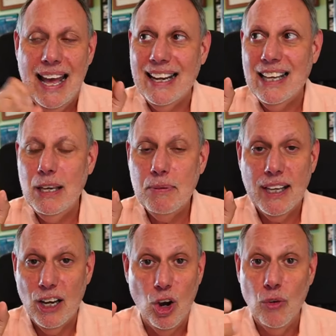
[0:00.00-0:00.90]
and I keep
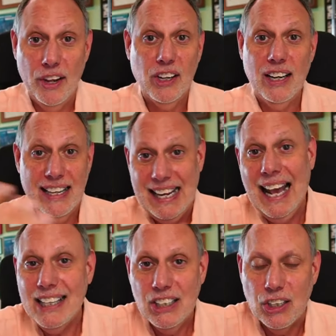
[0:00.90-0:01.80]
thinking, oh, they're going to
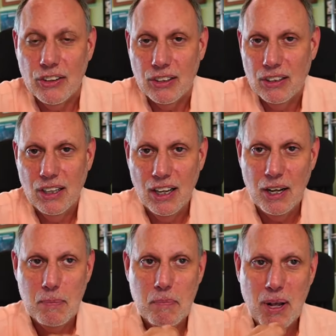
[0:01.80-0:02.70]
attack each other.
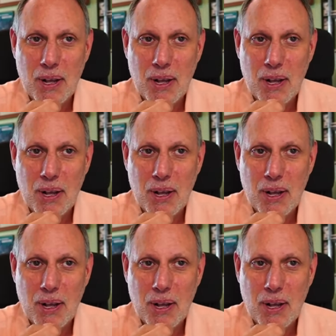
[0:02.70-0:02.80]
Um,